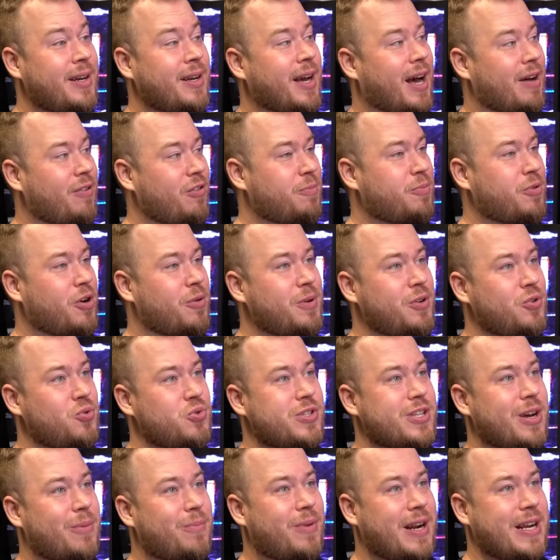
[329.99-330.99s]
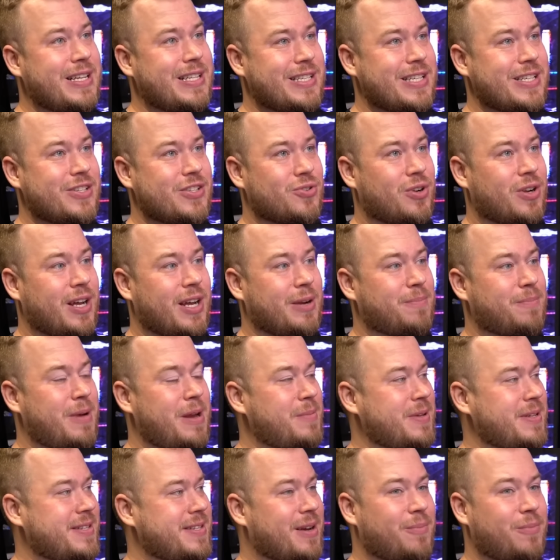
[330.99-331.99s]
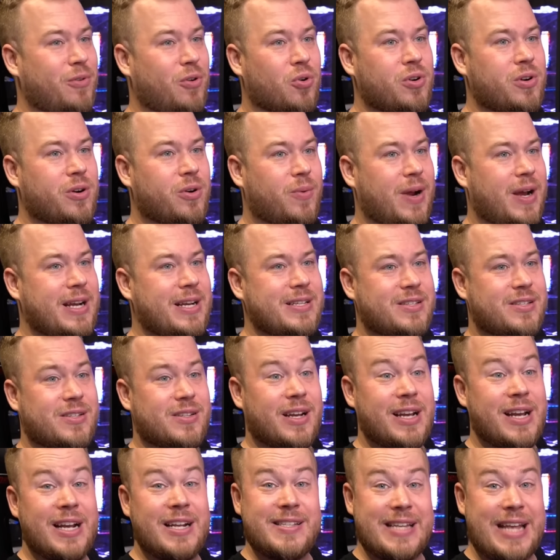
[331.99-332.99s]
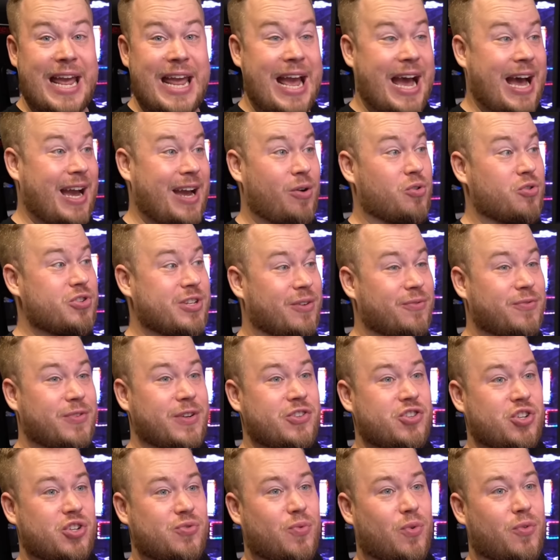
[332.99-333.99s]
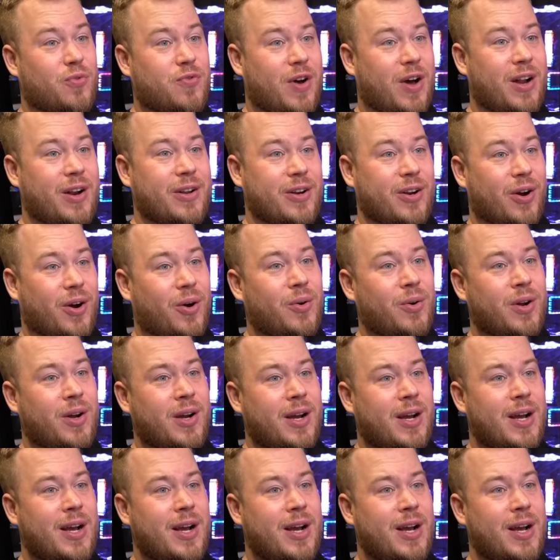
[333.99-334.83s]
I will probably do some races, or like maybe some longer race against A I or something, just for fun, you know.